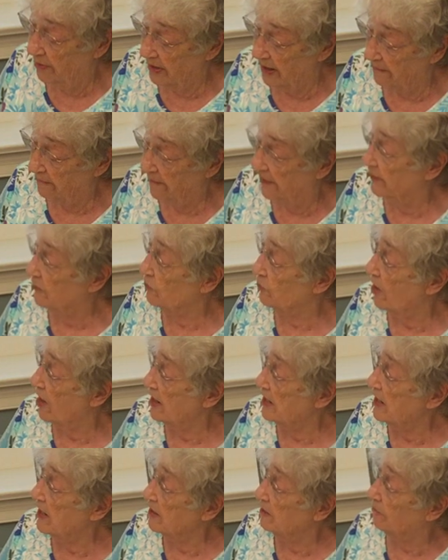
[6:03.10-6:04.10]
put up the
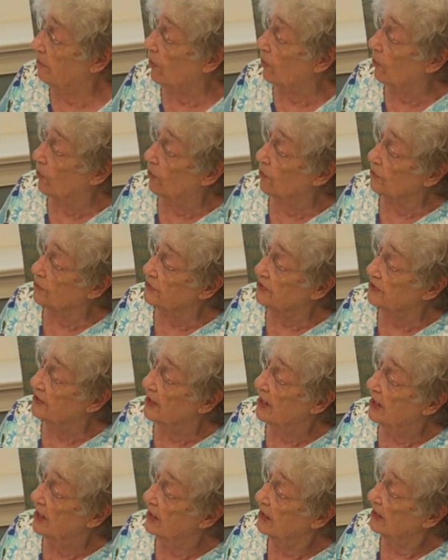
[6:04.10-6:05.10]
drying poles.
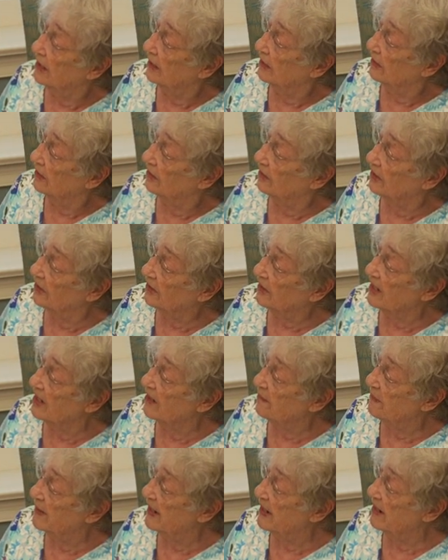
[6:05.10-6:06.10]
Look
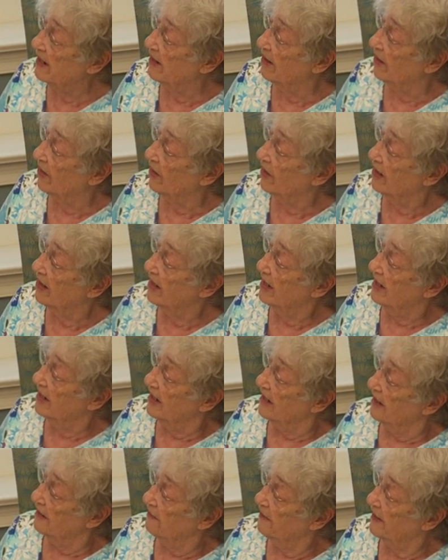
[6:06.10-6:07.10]
up here.
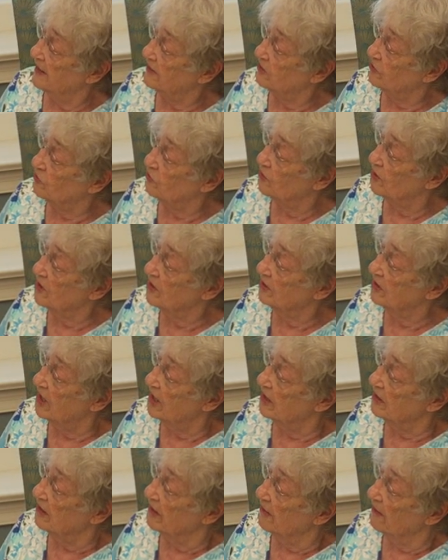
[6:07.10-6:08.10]
They strung
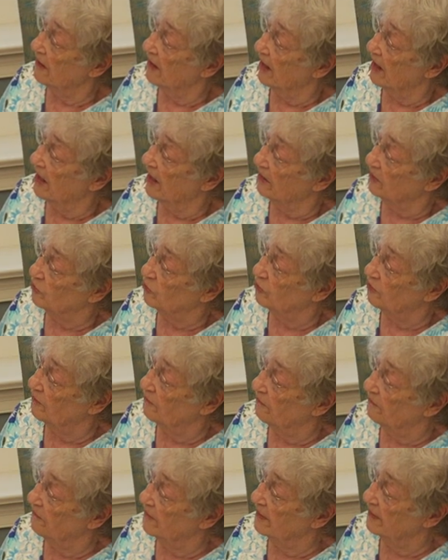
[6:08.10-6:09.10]

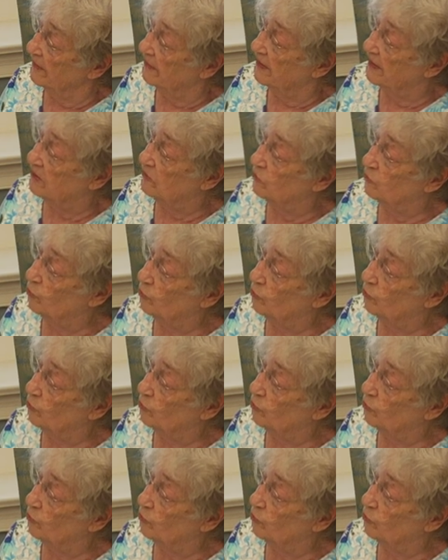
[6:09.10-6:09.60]
the,